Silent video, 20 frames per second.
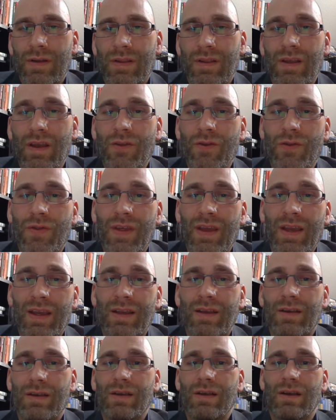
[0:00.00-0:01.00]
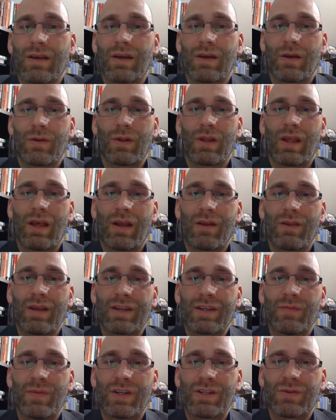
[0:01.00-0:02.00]
The other thing I'd
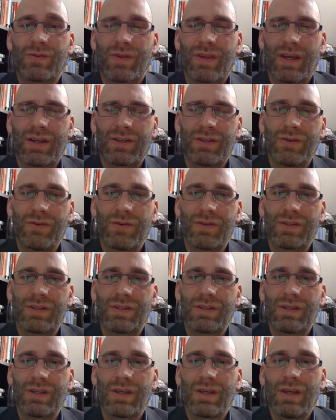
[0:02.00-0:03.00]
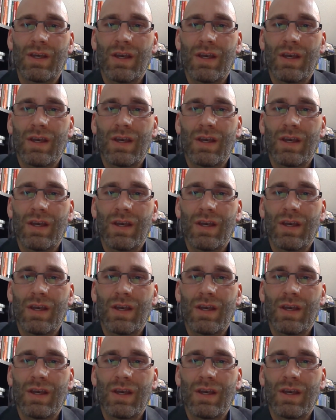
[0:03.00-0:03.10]
like to mention with that too is